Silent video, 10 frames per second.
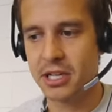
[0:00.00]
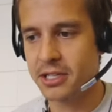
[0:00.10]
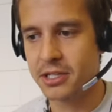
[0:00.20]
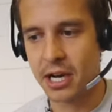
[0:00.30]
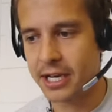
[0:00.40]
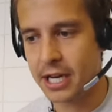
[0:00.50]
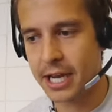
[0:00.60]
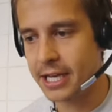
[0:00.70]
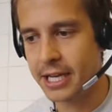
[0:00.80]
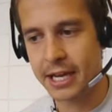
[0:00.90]
in China,
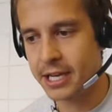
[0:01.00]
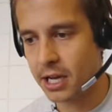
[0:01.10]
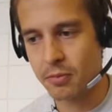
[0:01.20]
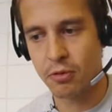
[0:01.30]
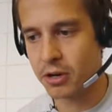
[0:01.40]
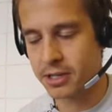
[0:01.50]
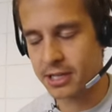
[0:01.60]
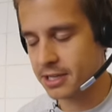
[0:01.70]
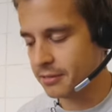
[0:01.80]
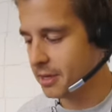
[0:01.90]
any, any kind of product
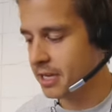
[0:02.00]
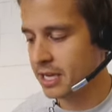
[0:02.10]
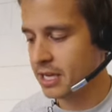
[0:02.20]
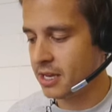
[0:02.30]
this can be